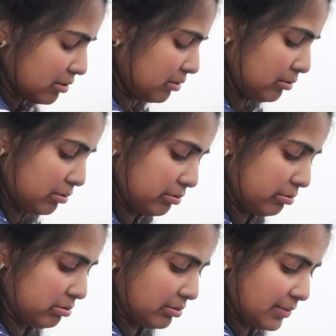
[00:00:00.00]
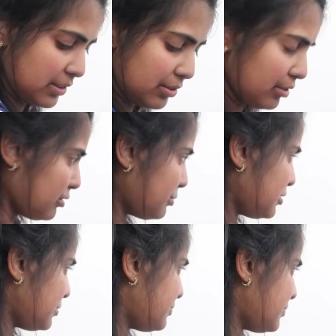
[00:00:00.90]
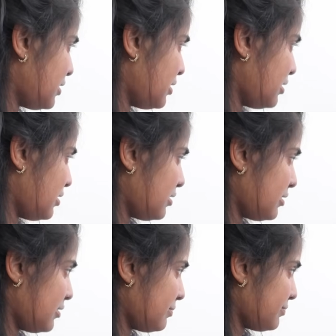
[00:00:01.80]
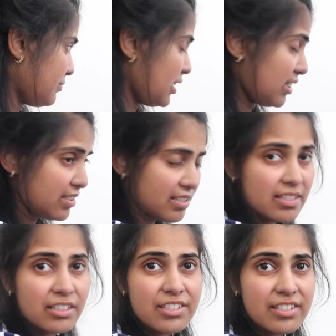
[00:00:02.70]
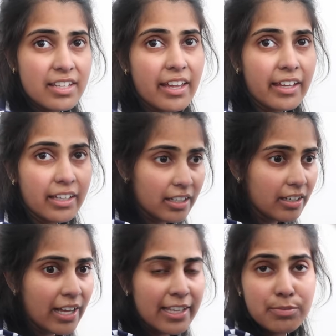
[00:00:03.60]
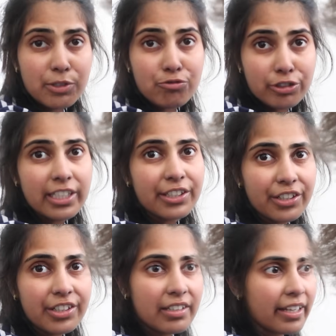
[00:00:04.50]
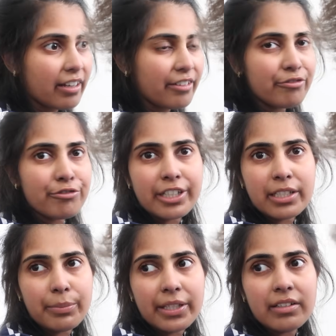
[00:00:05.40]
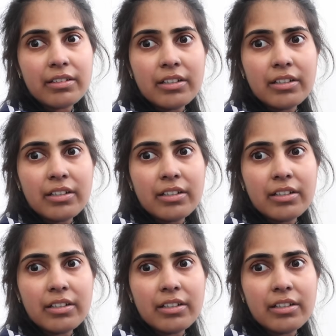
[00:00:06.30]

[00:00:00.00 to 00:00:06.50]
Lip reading: Oh, horrible. The anti-sickness today has been really good. Like, I've really been...